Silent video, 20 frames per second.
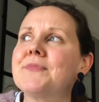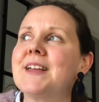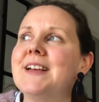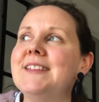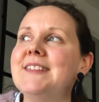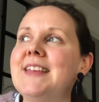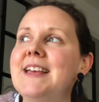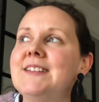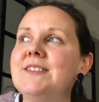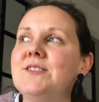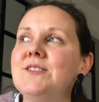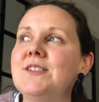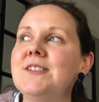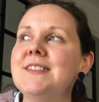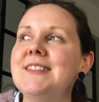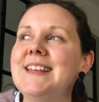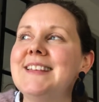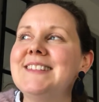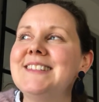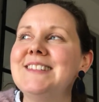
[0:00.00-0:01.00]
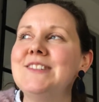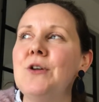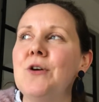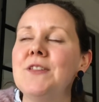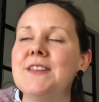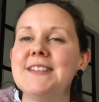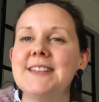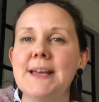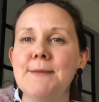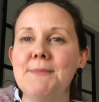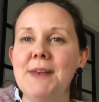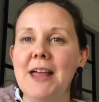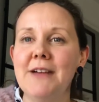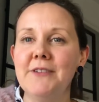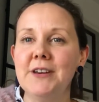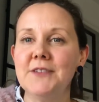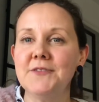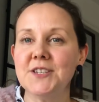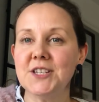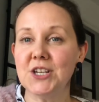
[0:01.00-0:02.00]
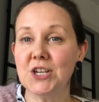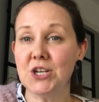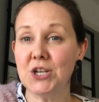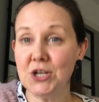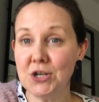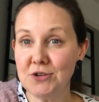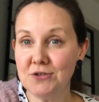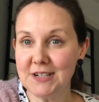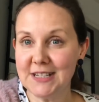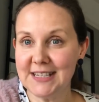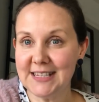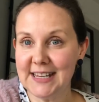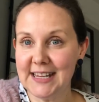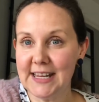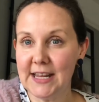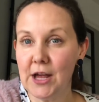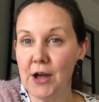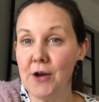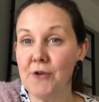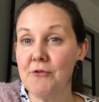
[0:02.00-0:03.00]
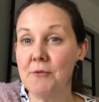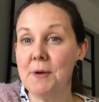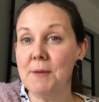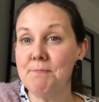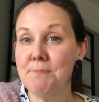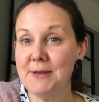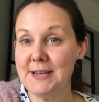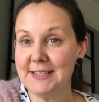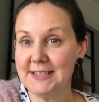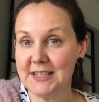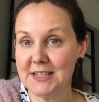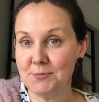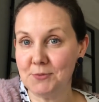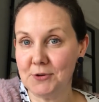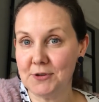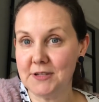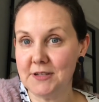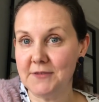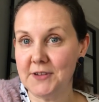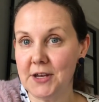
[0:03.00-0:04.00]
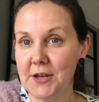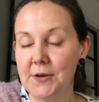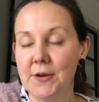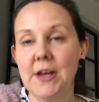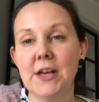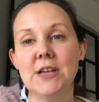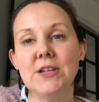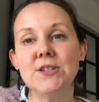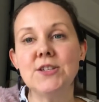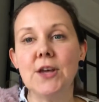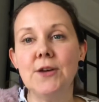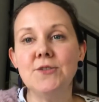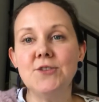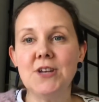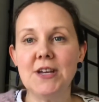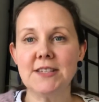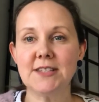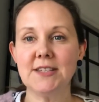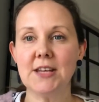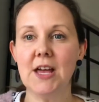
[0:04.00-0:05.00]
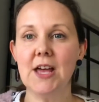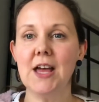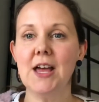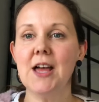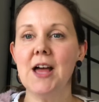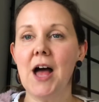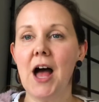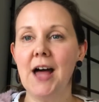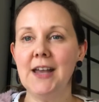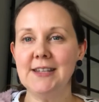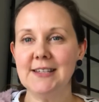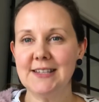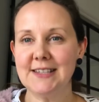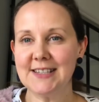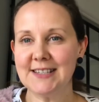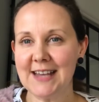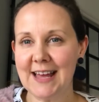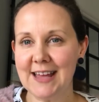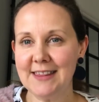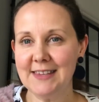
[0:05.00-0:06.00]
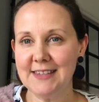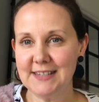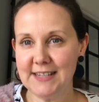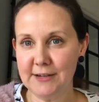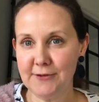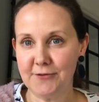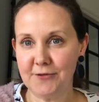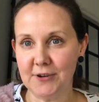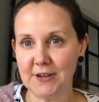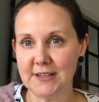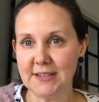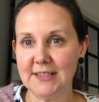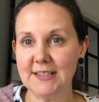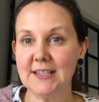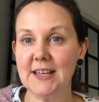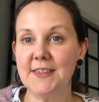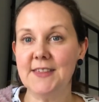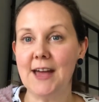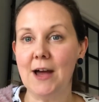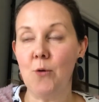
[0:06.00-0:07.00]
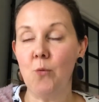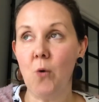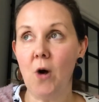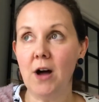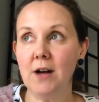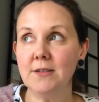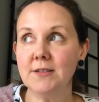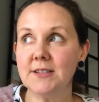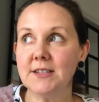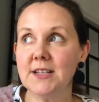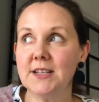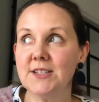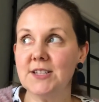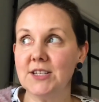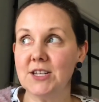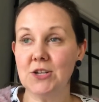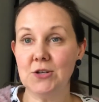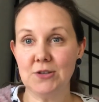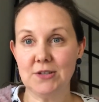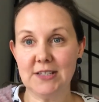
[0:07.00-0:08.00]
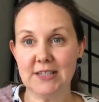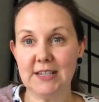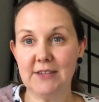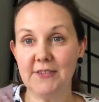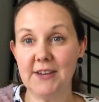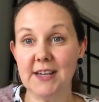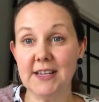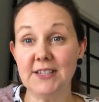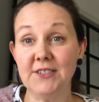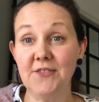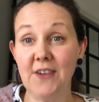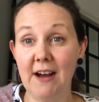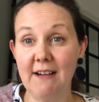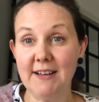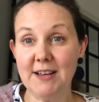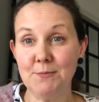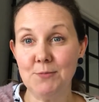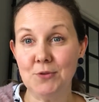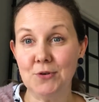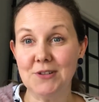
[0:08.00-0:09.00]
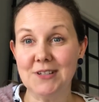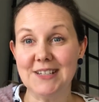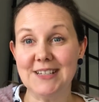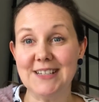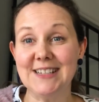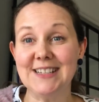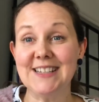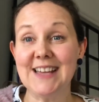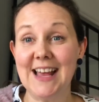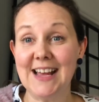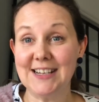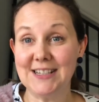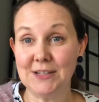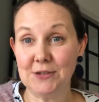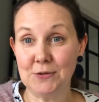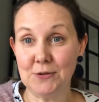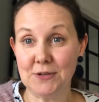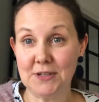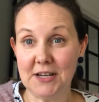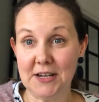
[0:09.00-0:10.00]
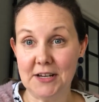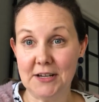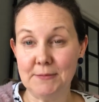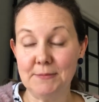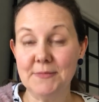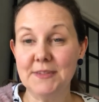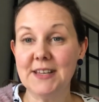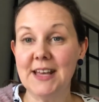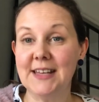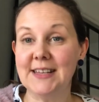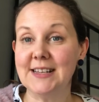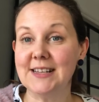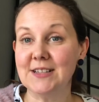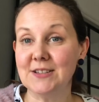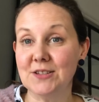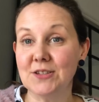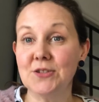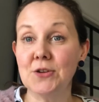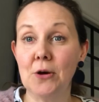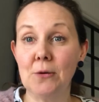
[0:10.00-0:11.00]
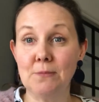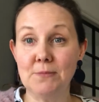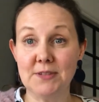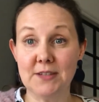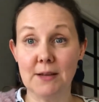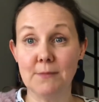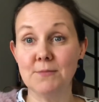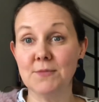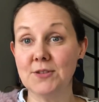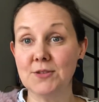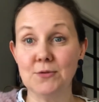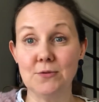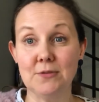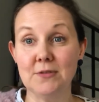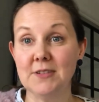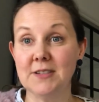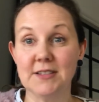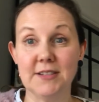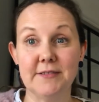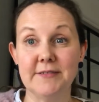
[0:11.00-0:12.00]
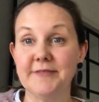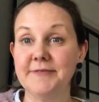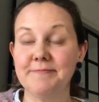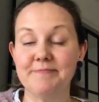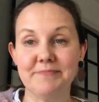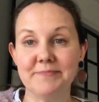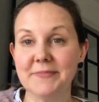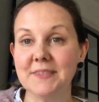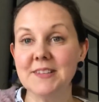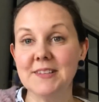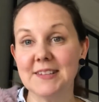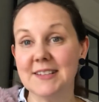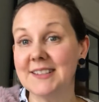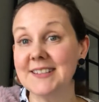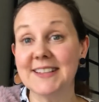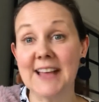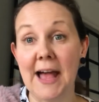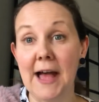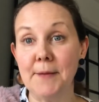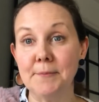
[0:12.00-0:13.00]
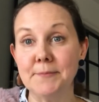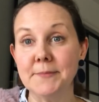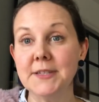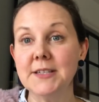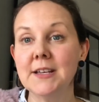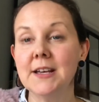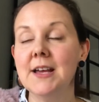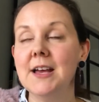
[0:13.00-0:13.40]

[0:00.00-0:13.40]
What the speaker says: There's not the same level of security from a business point of view. So just understand the difference that whilst a secure certificate is very important in technical terms and it can stop some sorts of scams,